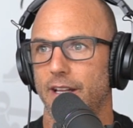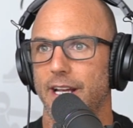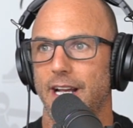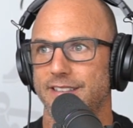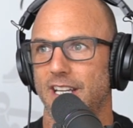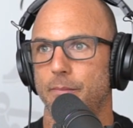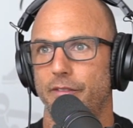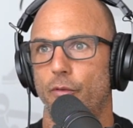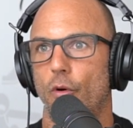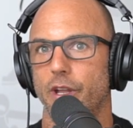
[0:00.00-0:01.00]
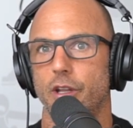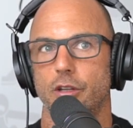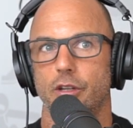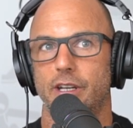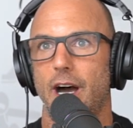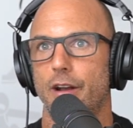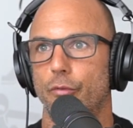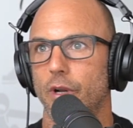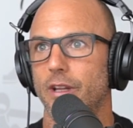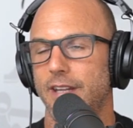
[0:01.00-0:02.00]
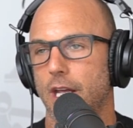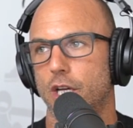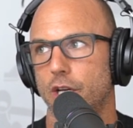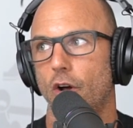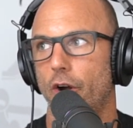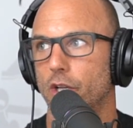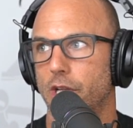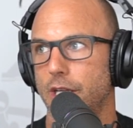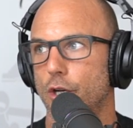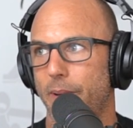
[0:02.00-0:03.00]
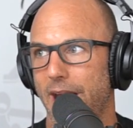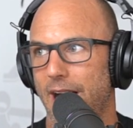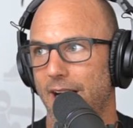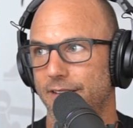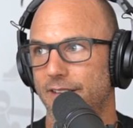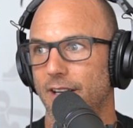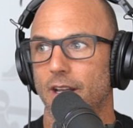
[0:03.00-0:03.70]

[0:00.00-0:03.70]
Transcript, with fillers: Like I said before, you you got to really take a good hard look at your past.